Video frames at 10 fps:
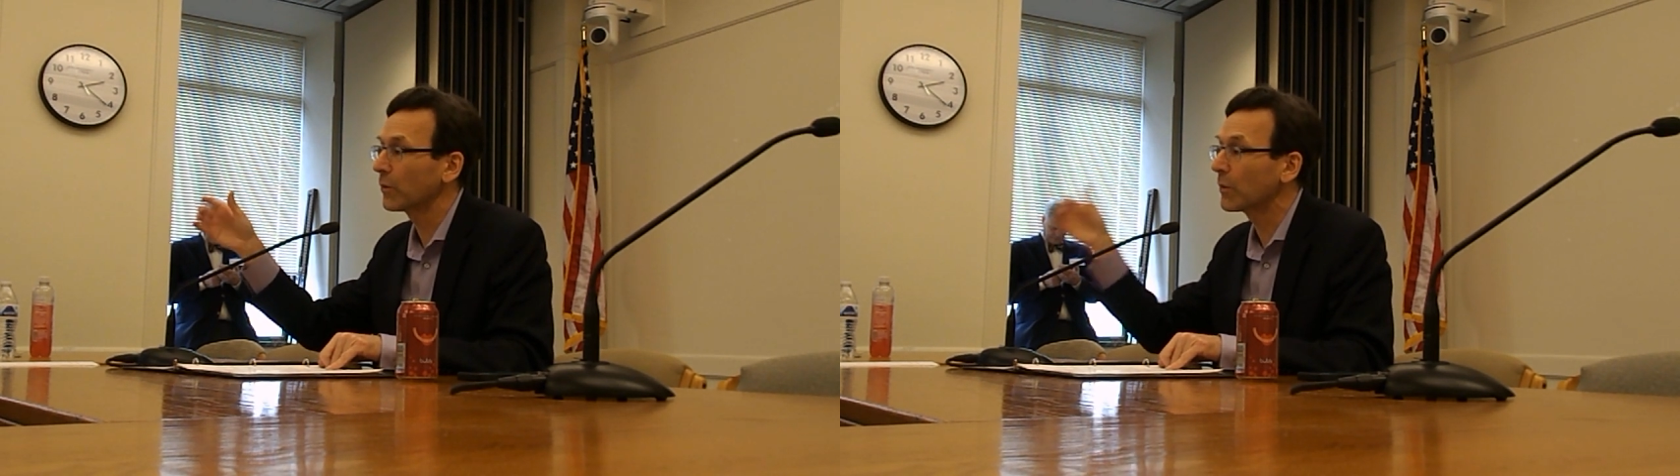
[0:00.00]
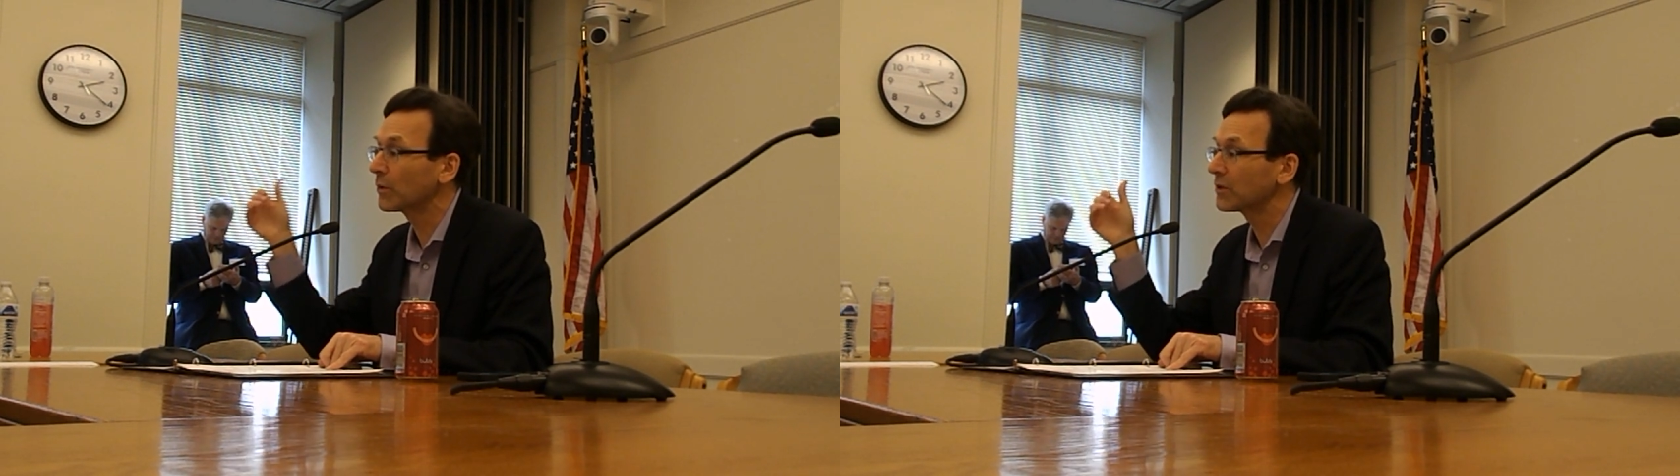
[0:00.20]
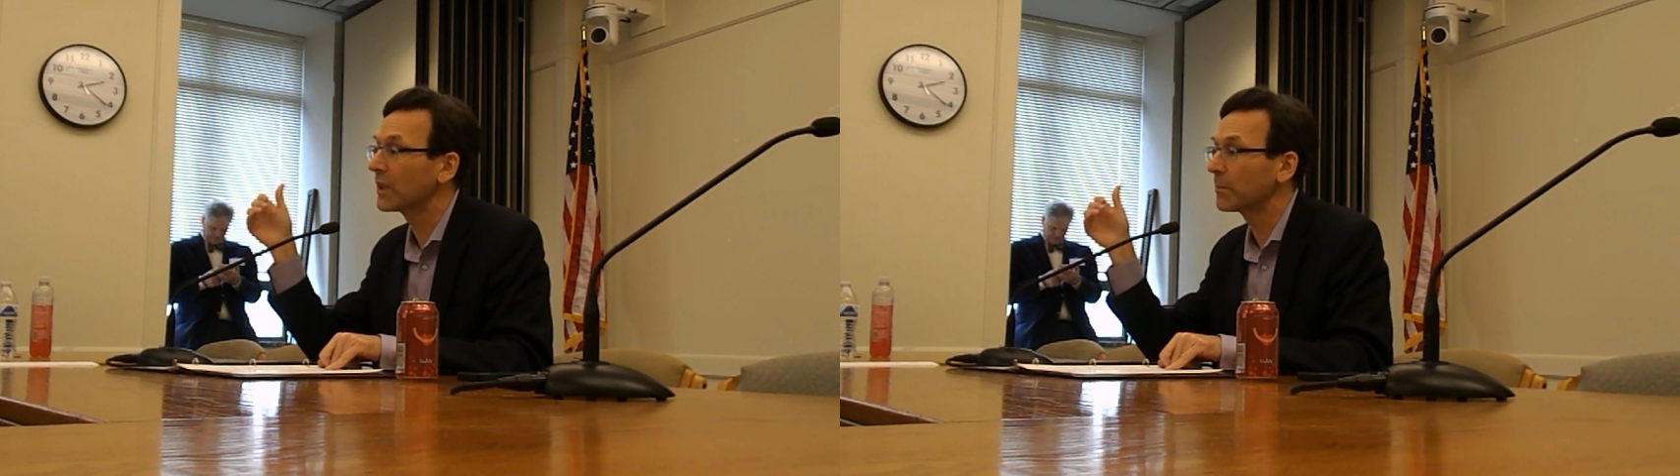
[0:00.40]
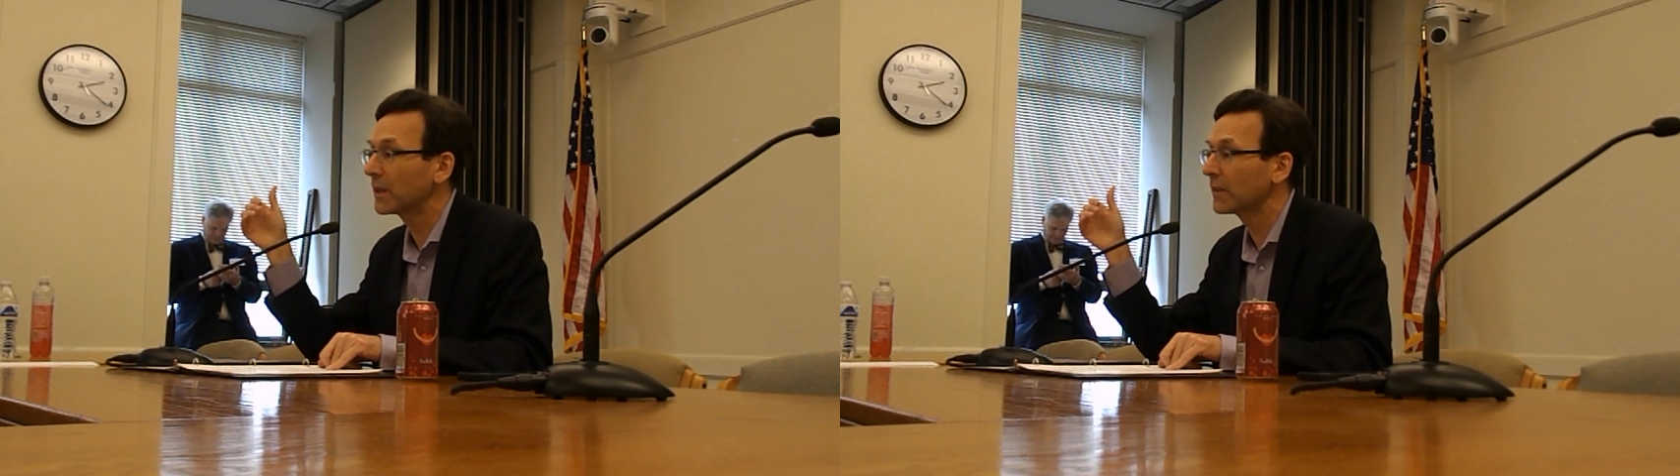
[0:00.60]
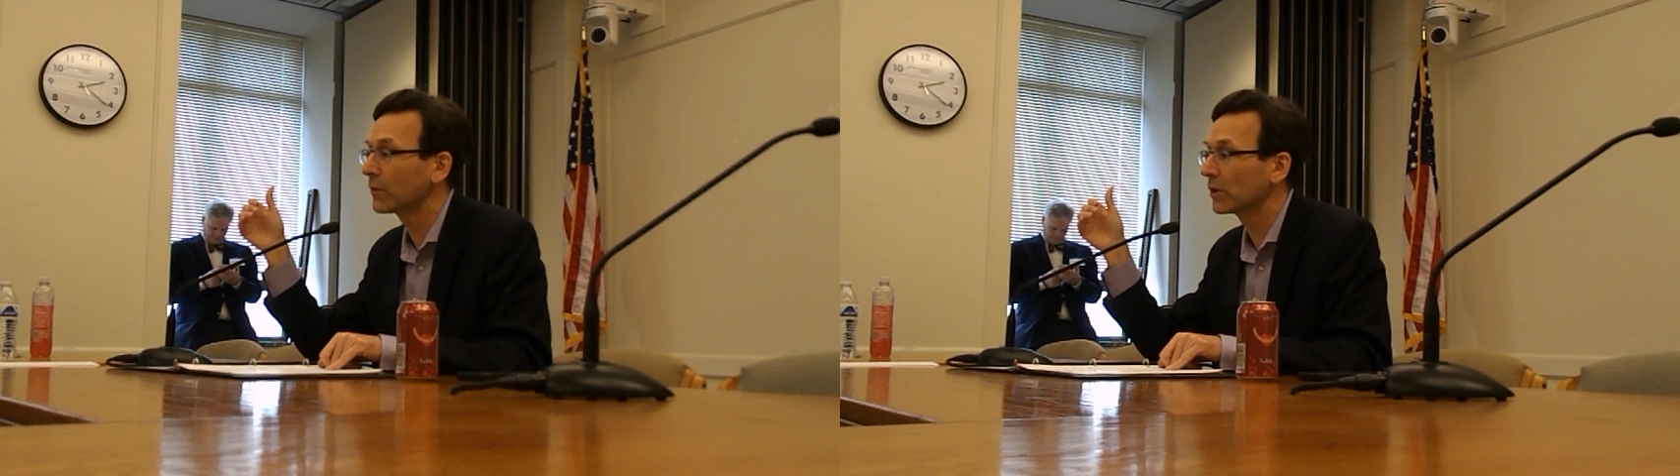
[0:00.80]
so we won't see that
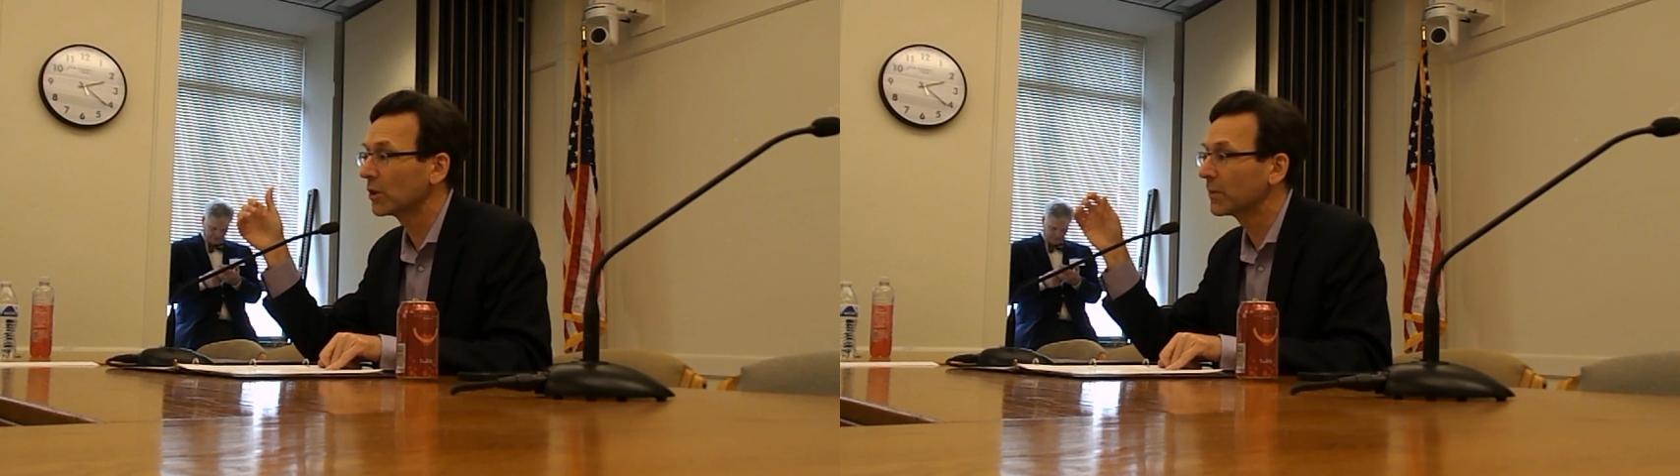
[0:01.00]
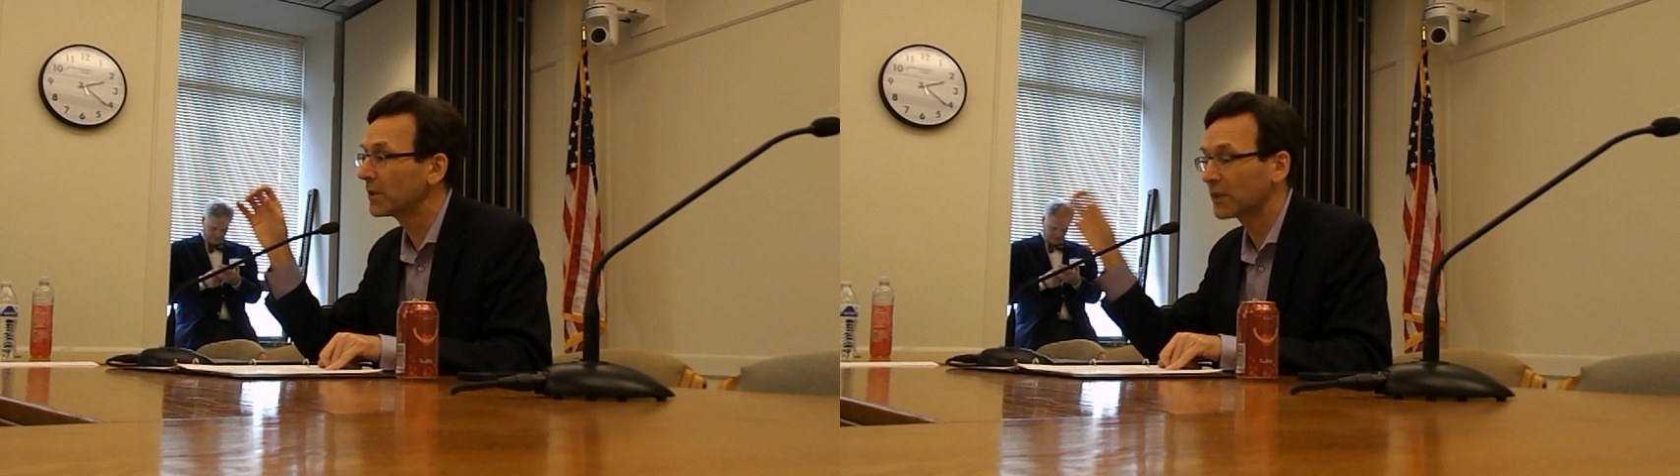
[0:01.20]
money for a little bit.